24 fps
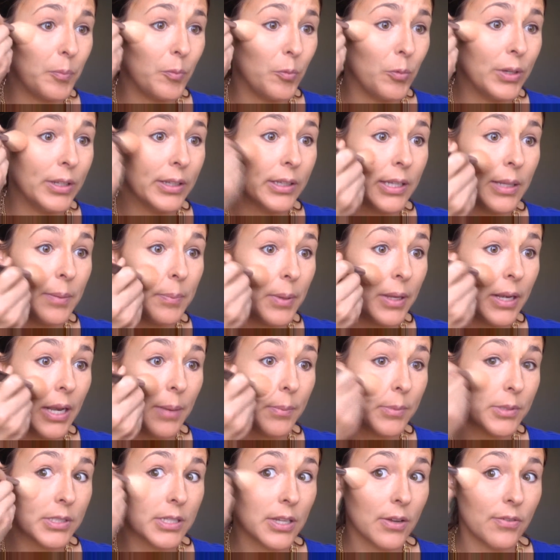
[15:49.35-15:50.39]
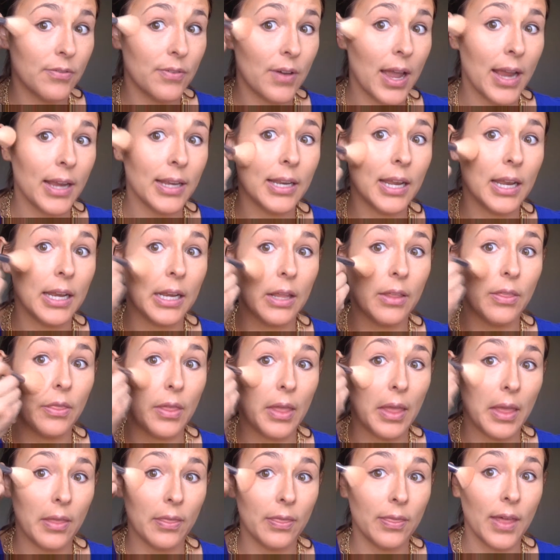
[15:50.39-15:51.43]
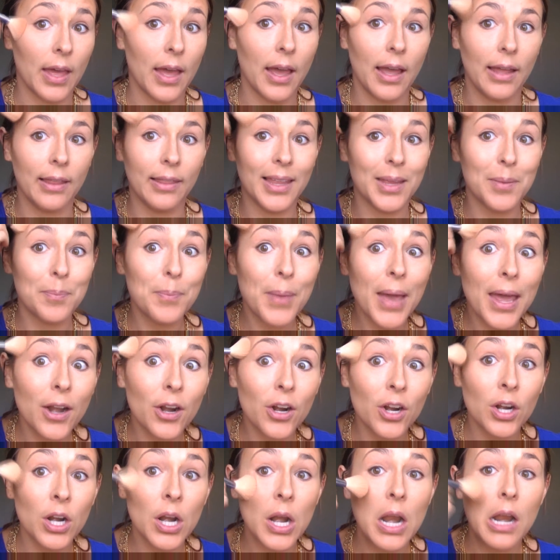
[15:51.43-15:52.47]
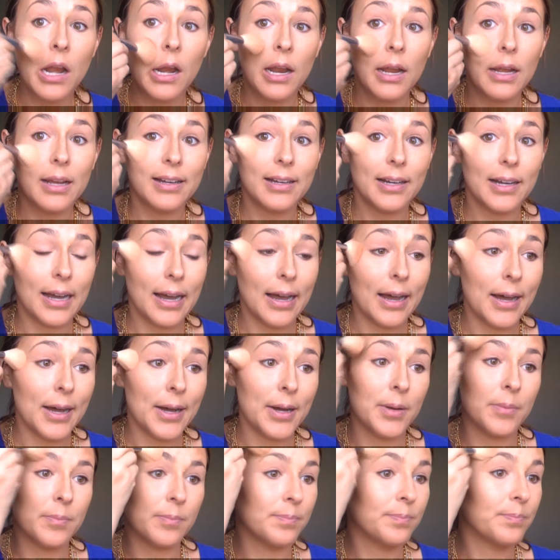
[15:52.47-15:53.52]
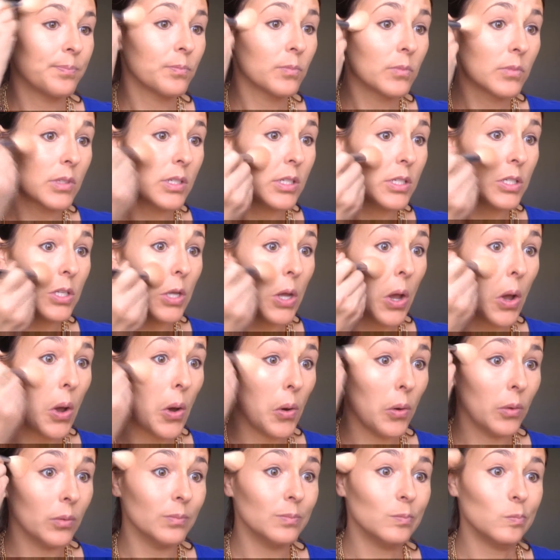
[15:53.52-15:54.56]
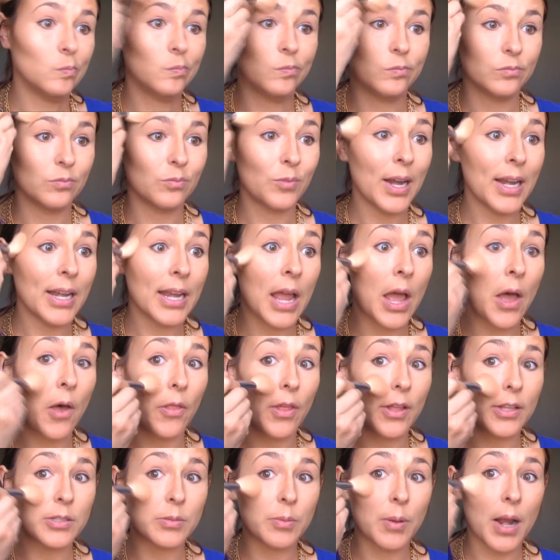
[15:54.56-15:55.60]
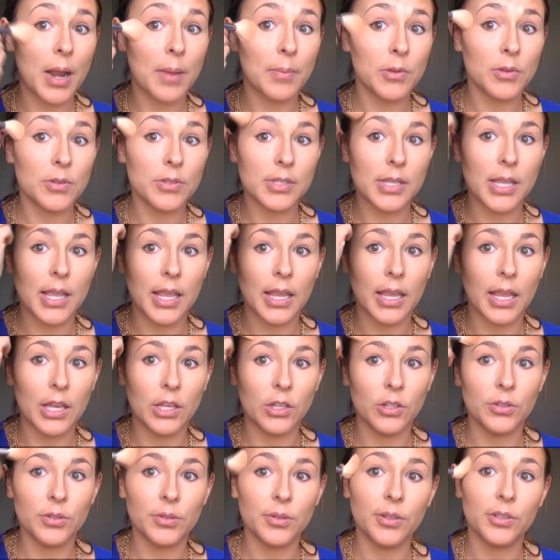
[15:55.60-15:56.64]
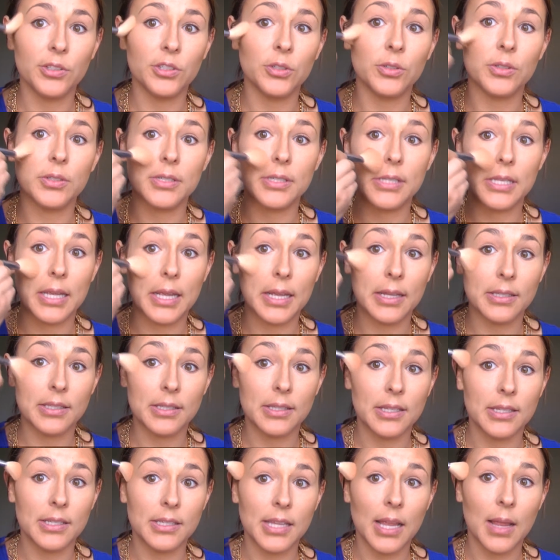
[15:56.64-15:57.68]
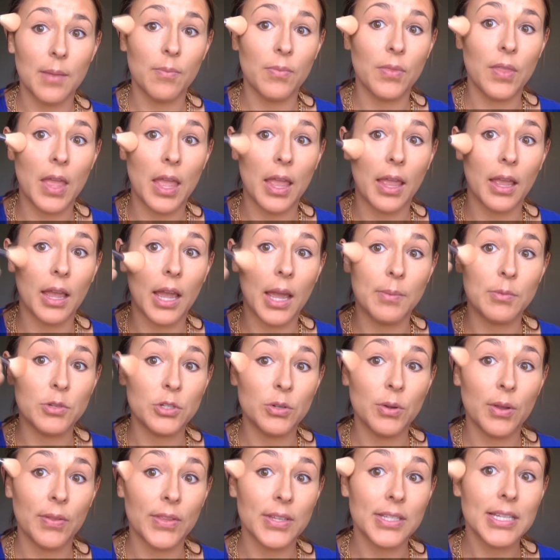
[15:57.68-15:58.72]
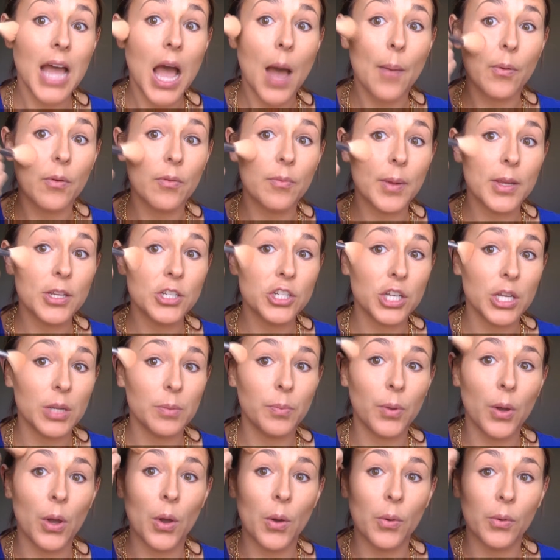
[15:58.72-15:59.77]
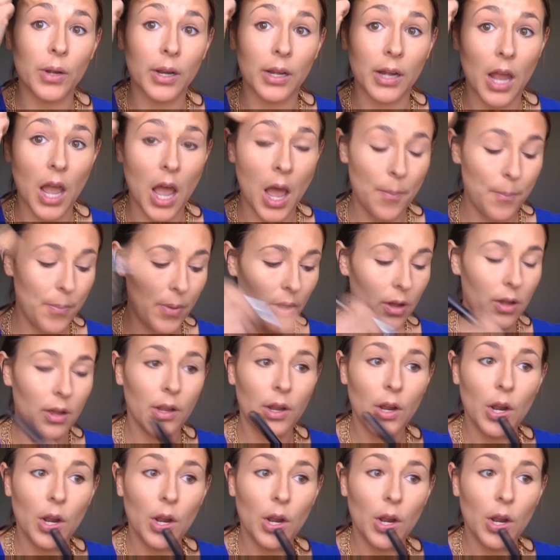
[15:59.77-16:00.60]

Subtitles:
really been able to find anything that I like better. So right now that's what I'm using, and you'll see it's the same thing. I'm doing the top of my cheekbone and up